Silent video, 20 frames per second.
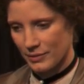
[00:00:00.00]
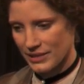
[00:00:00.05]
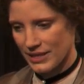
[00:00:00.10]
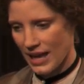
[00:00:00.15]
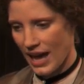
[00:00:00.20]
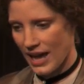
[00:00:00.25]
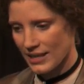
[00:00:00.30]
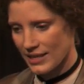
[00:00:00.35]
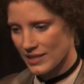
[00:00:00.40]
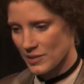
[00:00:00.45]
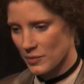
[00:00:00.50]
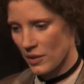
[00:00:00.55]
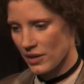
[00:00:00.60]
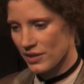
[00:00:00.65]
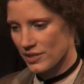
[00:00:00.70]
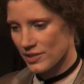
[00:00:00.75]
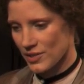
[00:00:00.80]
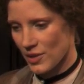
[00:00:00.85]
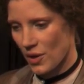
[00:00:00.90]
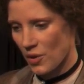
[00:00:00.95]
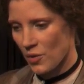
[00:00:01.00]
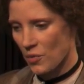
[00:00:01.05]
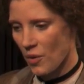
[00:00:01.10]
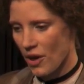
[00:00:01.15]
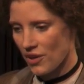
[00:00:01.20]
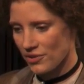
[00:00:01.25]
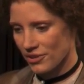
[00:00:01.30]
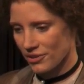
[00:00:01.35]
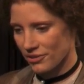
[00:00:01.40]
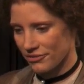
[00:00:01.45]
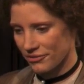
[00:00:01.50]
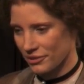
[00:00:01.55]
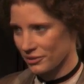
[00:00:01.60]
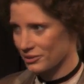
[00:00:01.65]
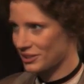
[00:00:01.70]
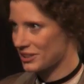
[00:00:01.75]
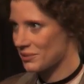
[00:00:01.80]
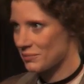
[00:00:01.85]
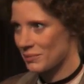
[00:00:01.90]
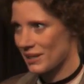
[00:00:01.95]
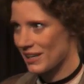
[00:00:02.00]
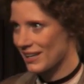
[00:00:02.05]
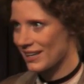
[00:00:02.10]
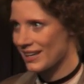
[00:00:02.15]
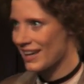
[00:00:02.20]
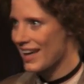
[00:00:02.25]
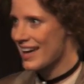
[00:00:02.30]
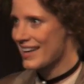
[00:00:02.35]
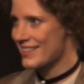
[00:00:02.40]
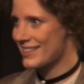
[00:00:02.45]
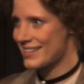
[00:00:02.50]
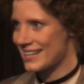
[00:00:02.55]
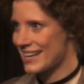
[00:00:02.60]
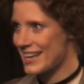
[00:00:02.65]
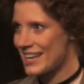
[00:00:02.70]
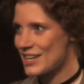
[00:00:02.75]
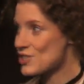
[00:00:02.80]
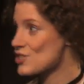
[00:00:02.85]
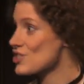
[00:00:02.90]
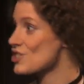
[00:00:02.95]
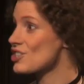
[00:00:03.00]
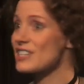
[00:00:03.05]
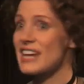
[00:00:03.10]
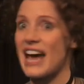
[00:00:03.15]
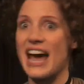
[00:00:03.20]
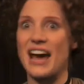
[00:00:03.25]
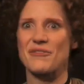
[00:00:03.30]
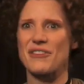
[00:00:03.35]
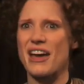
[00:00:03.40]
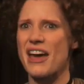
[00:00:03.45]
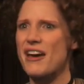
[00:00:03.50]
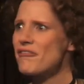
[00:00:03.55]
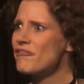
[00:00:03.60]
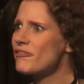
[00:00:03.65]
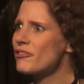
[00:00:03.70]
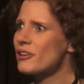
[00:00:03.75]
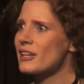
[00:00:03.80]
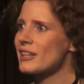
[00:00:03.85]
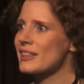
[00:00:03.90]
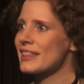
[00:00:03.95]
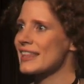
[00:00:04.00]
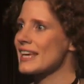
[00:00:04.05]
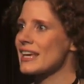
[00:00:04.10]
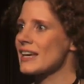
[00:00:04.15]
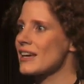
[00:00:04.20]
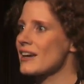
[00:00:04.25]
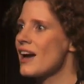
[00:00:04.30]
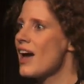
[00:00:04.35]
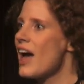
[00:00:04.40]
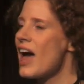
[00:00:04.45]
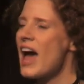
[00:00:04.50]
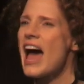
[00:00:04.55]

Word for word: But that is what is so wonderful to me that he should have everything,